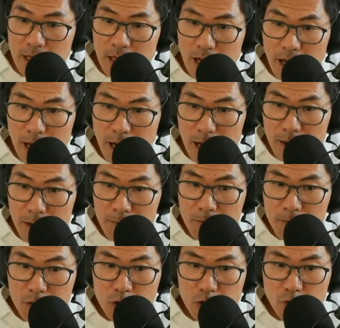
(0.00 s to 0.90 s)

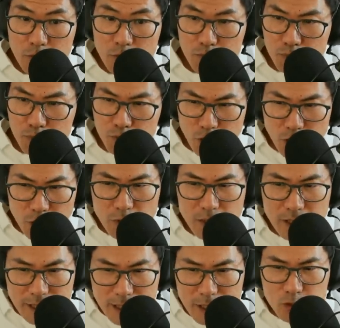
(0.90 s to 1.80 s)
So we
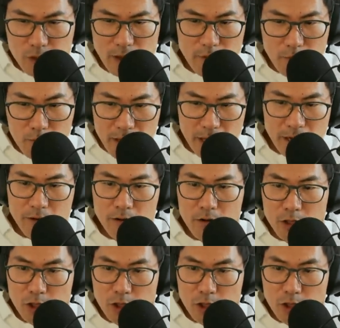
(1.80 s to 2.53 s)
probably need to have a better